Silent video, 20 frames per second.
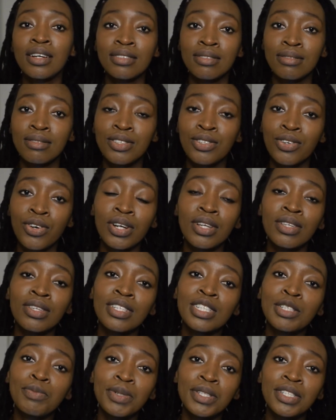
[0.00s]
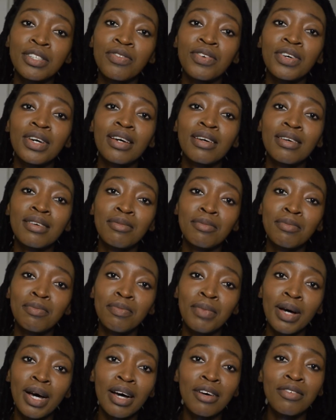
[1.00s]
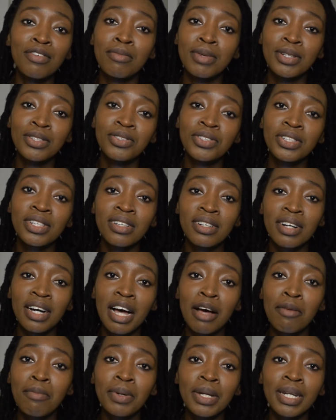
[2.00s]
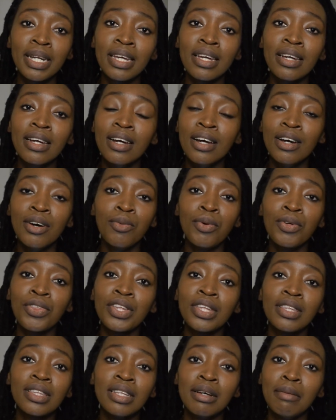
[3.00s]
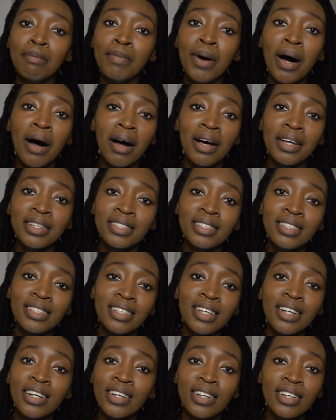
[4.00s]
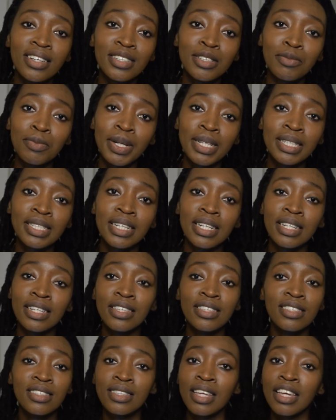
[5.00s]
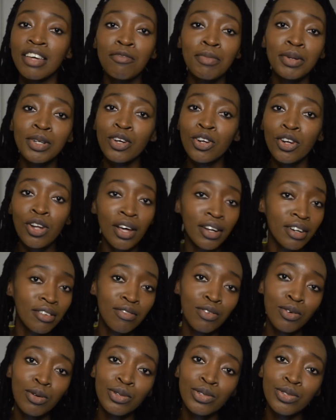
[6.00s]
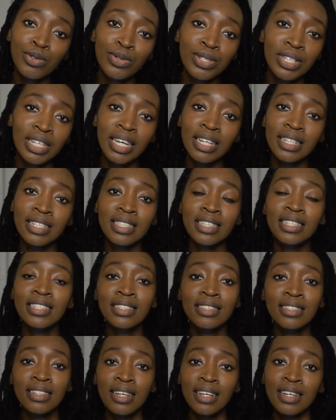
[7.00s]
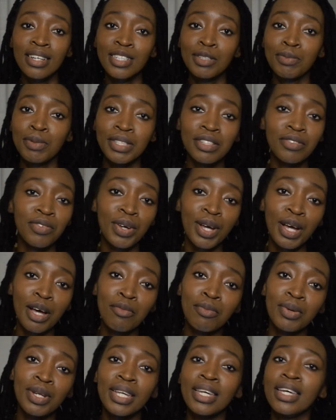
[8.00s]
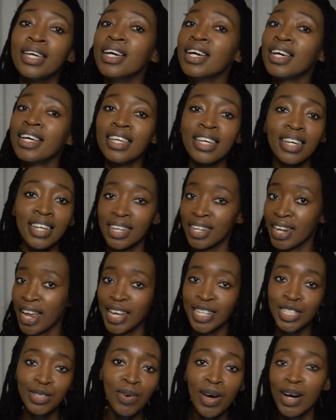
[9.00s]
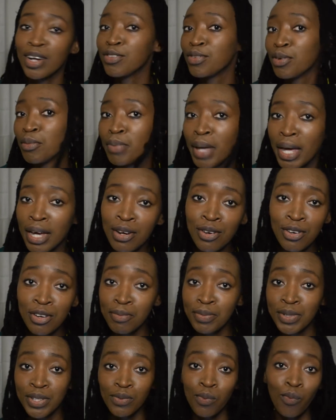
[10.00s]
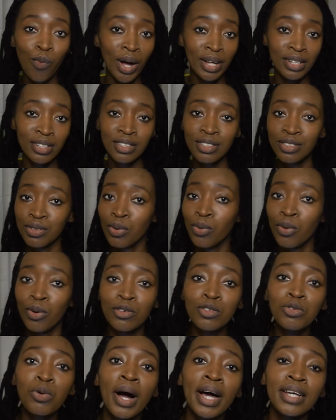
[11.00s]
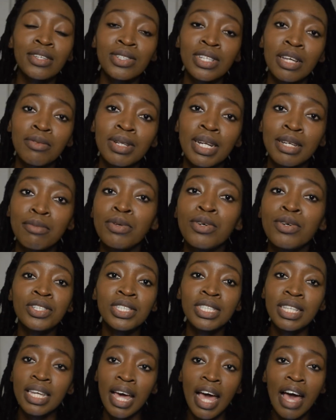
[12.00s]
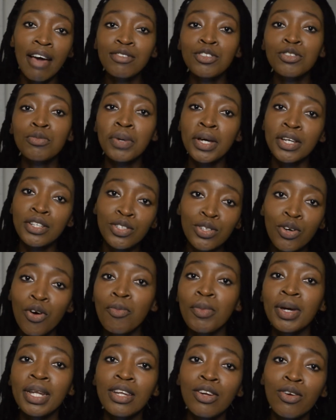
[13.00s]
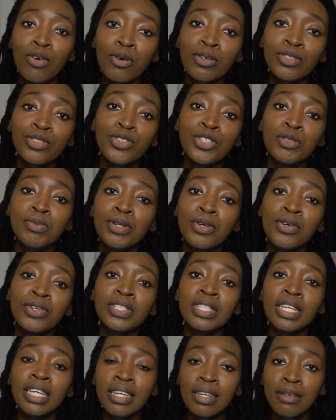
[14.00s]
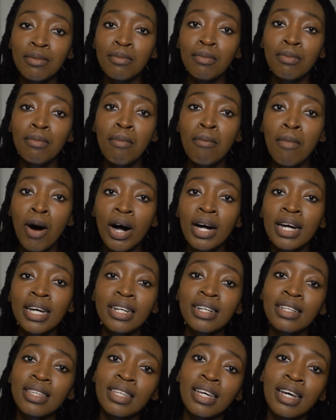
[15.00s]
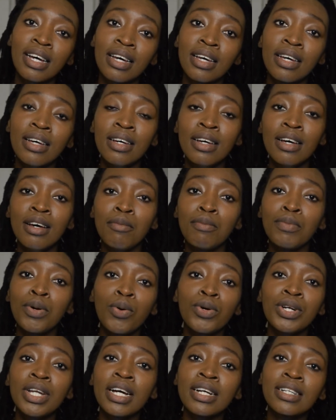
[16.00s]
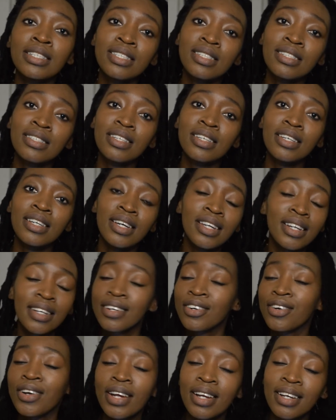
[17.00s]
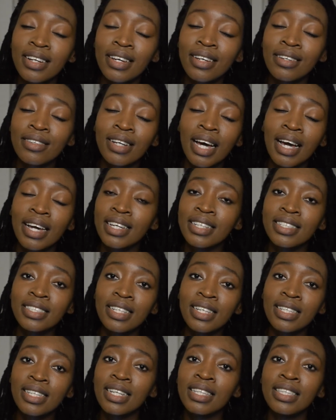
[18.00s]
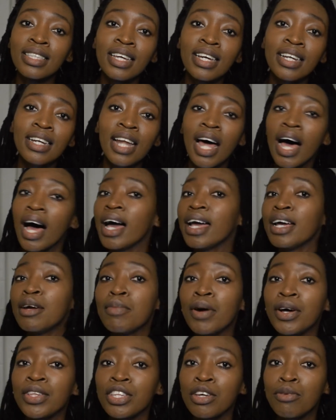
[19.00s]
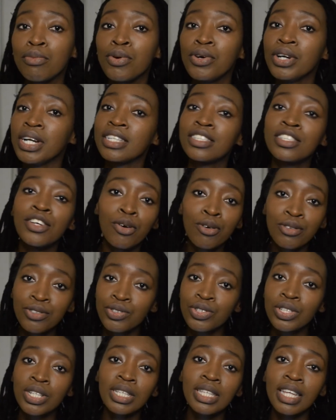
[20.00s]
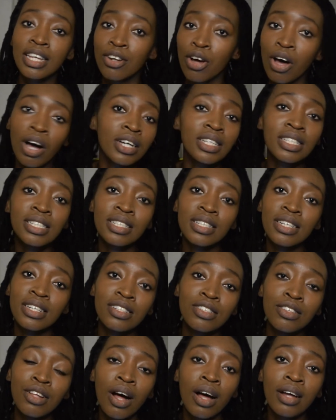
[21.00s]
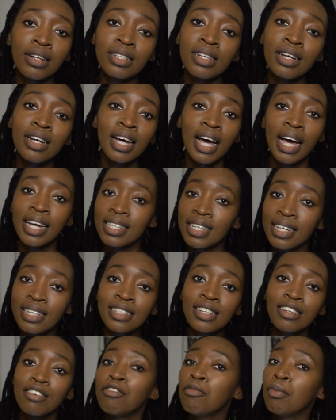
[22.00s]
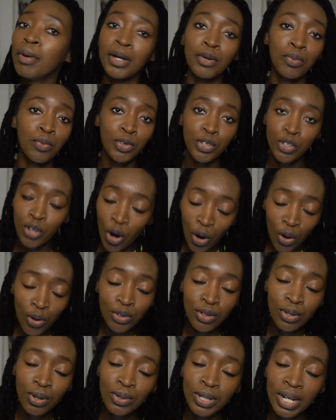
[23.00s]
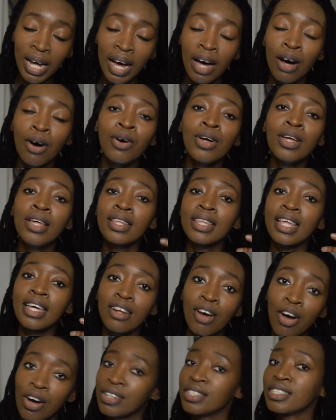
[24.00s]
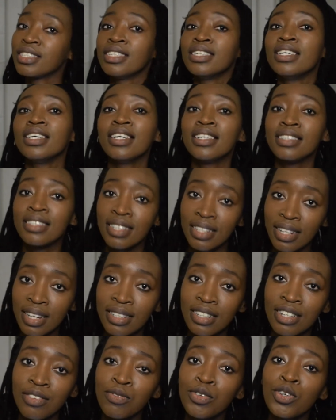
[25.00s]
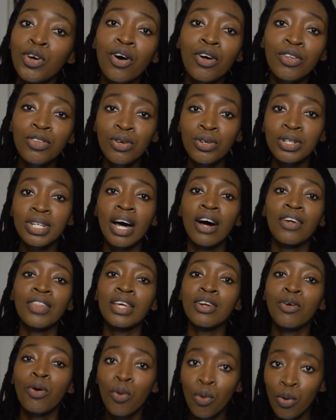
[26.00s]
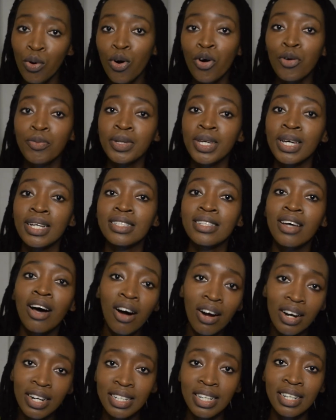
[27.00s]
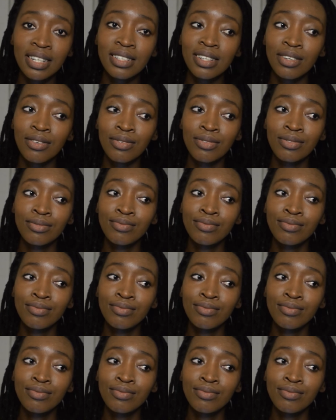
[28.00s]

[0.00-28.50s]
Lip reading: Sorry, this specific pharmaceutical company within the past years. Basically, there have been a lot of lawsuits against this specific company. It has filed for bankruptcy once or twice or something like that, they have to pay so many lawsuits because they market their products incorrectly. I can say that they lie about their products. They also said that Oxy is not addictive, but we all know now that Oxy is addictive. We all know now that all opiates are addictive.